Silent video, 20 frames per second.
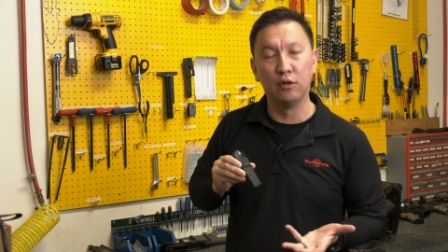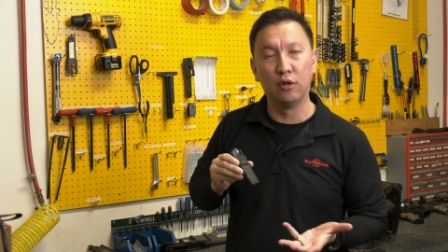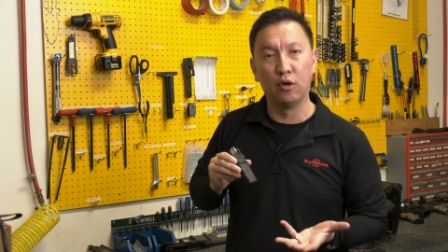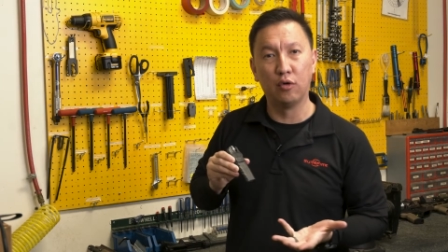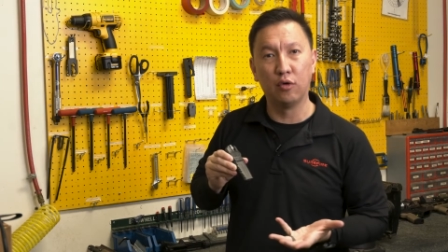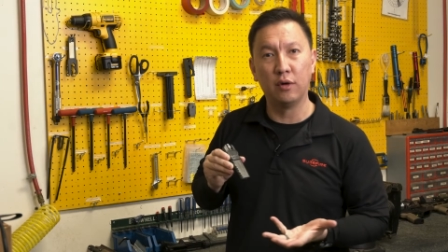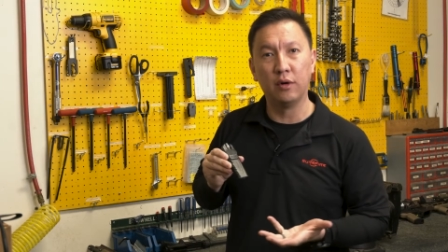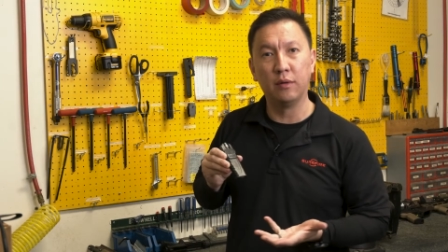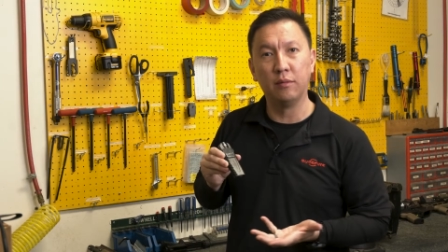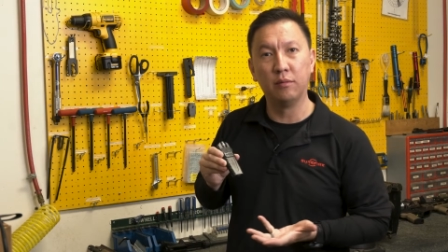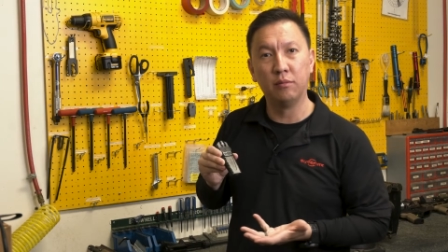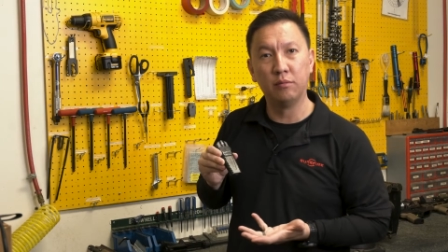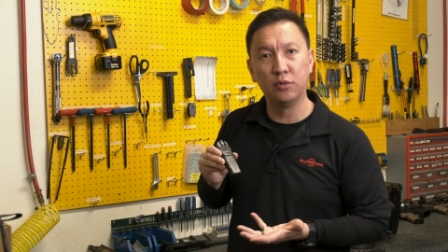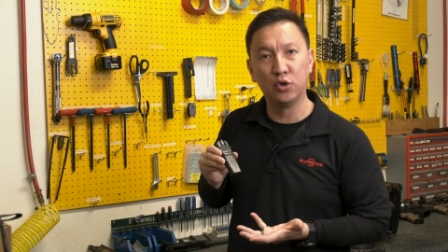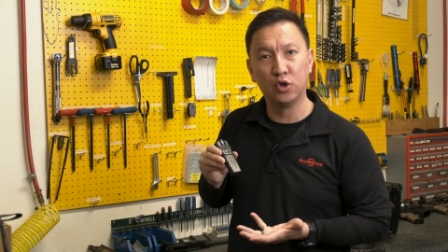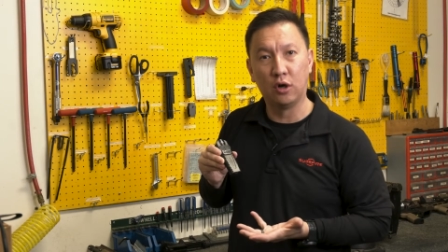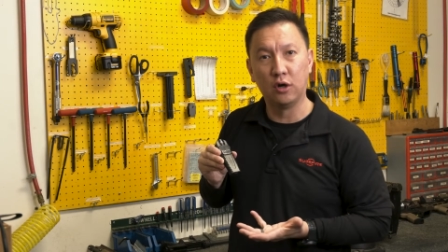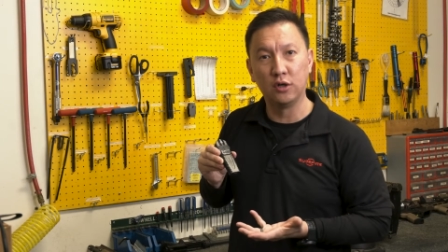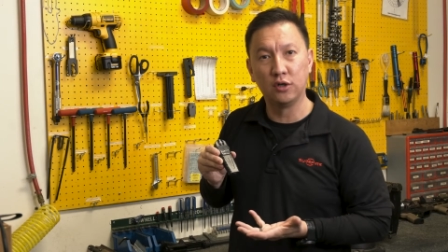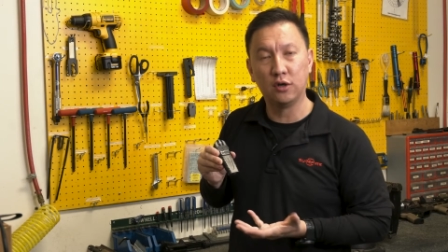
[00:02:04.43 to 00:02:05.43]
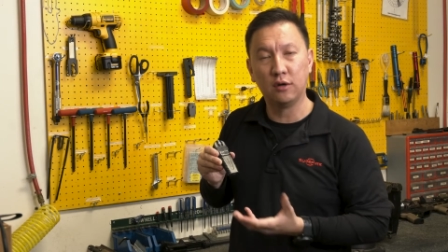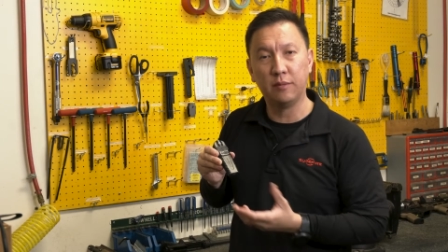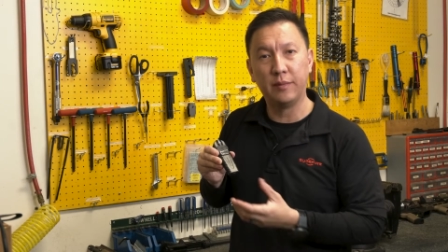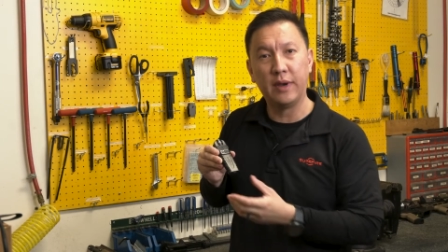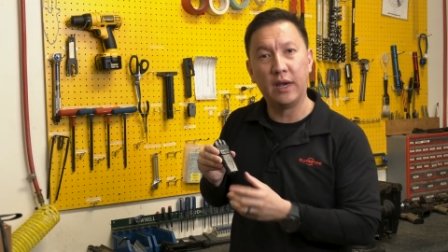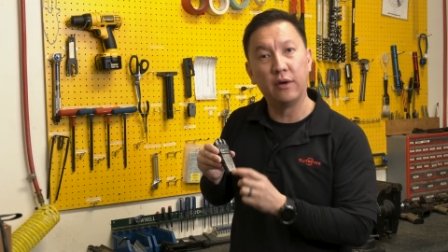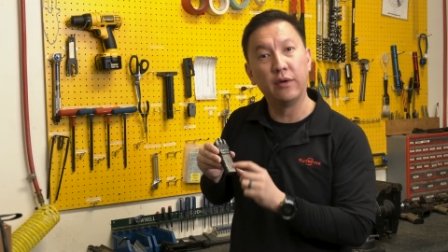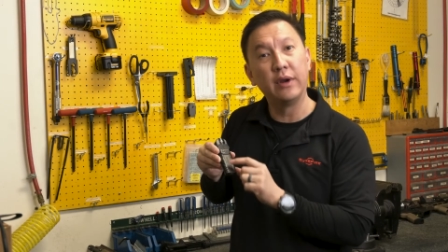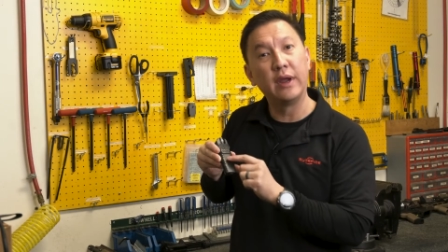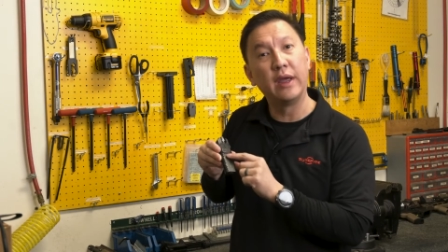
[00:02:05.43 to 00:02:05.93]
lower charge on the
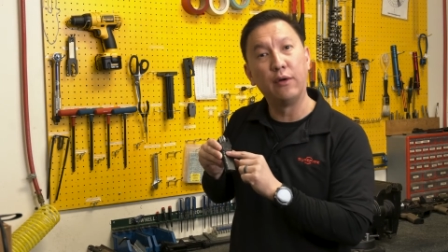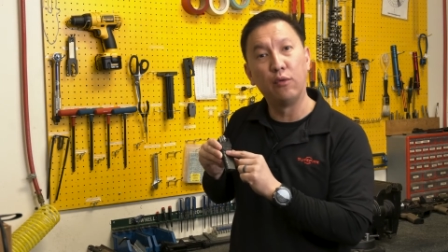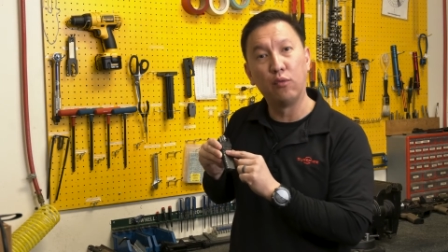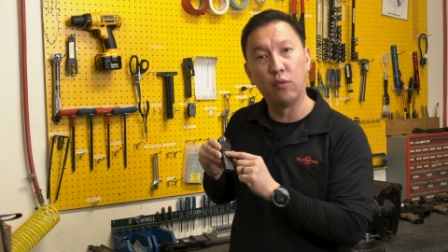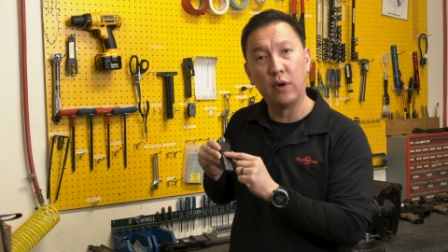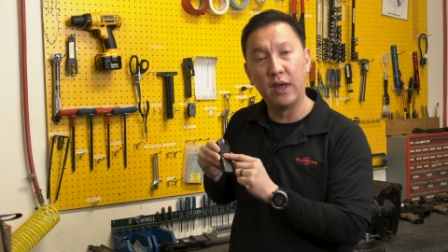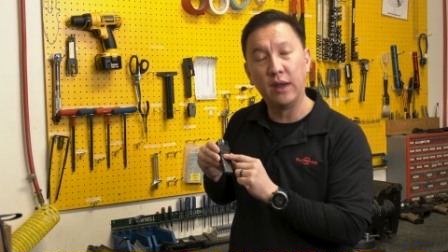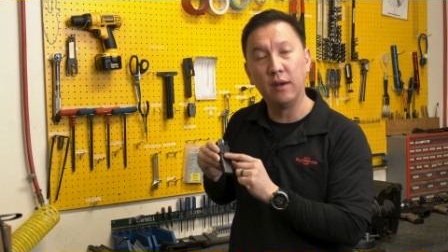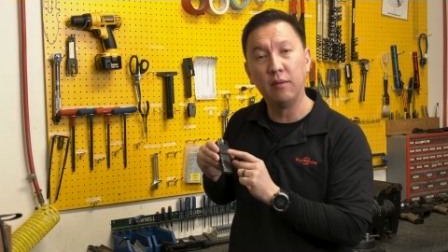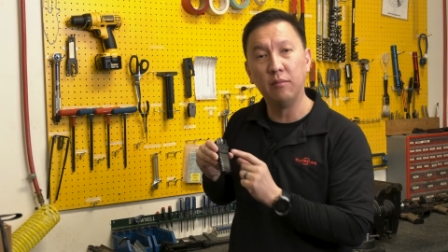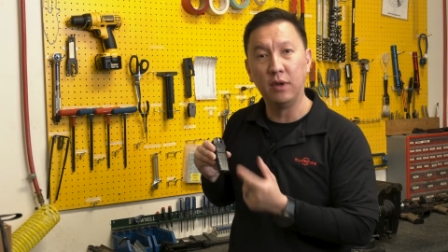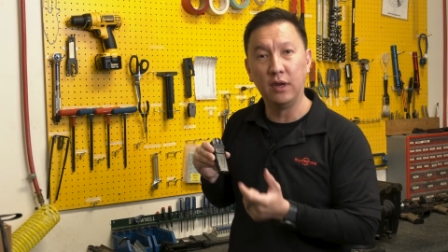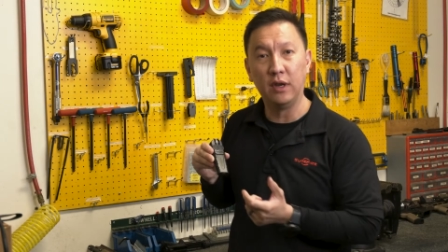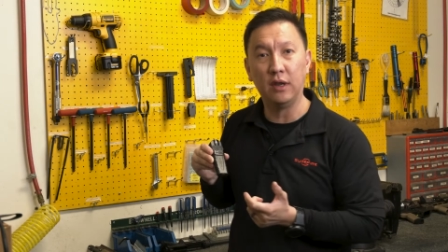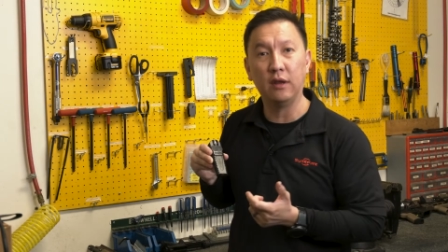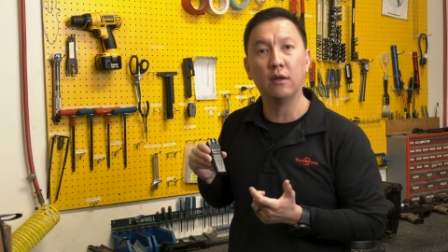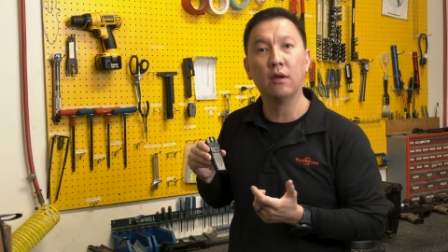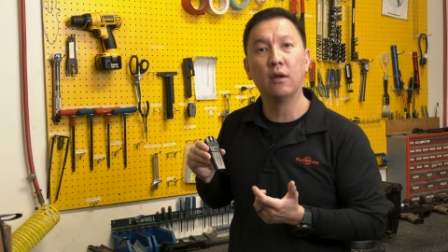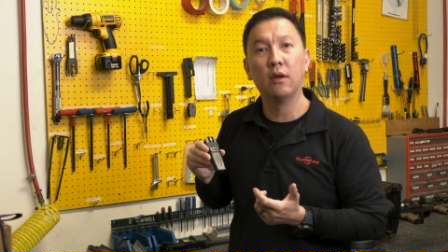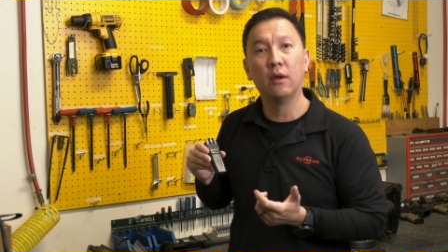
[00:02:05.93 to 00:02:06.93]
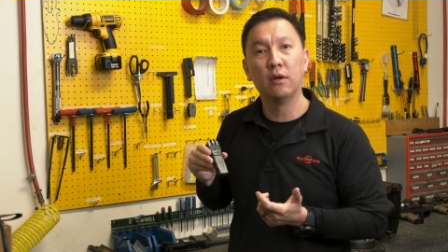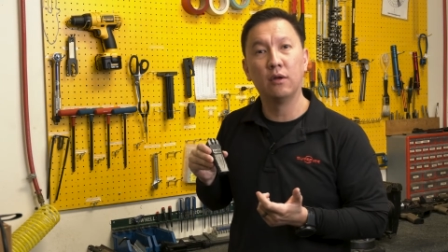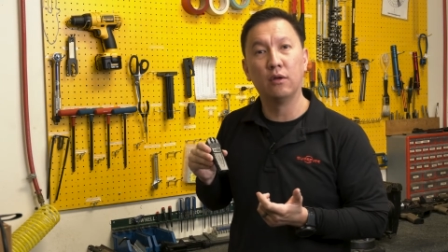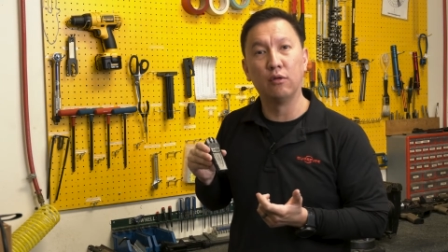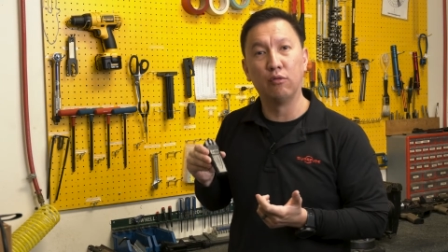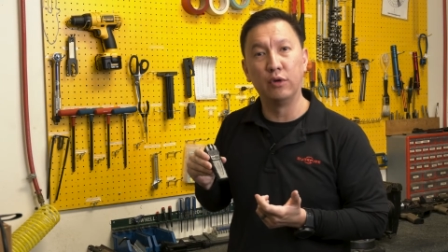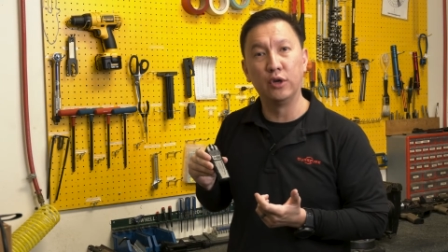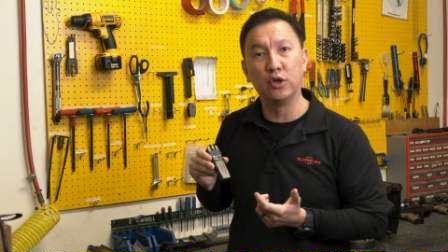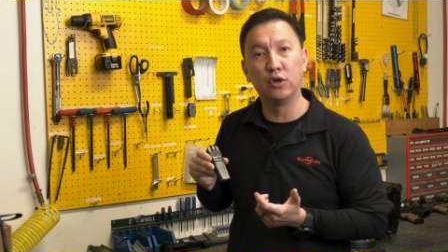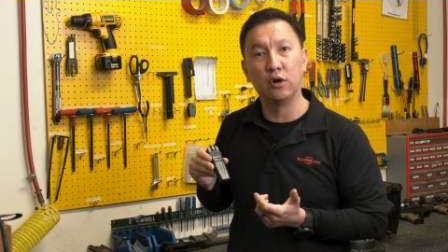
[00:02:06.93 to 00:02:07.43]
battery, and red meaning
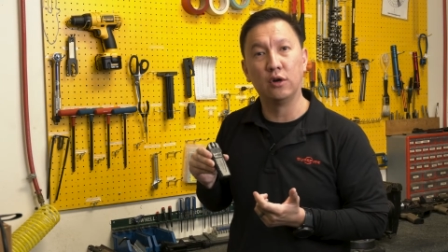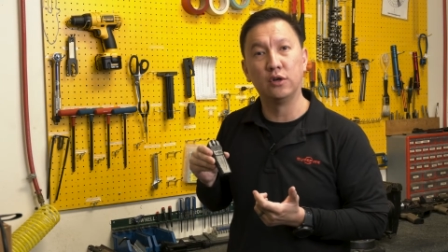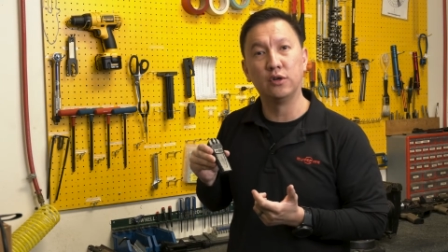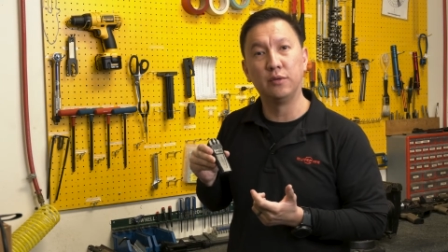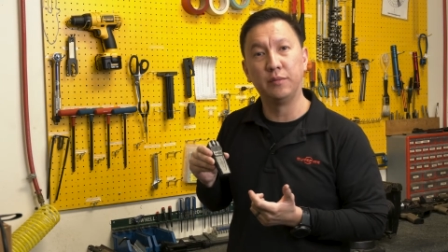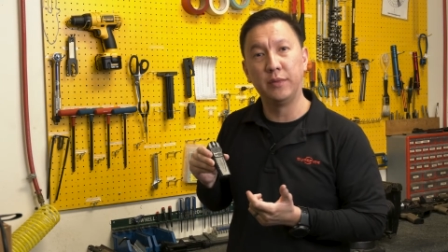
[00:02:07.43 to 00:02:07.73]
to recharge